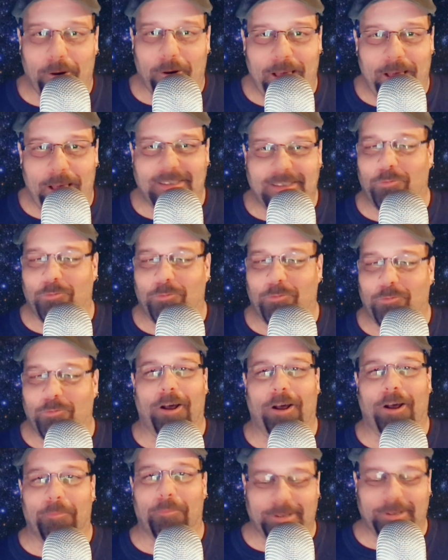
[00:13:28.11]
That's one
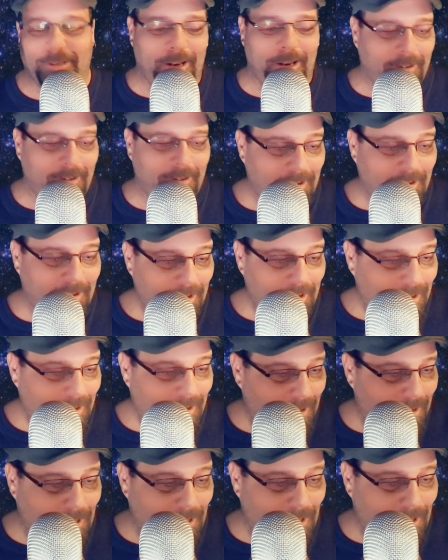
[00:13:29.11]
hundred percent
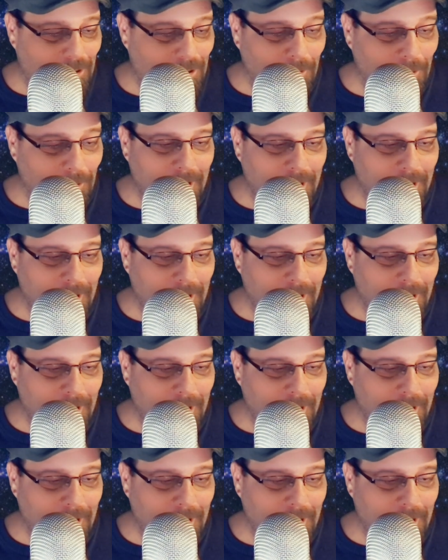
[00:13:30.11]
uh, certain.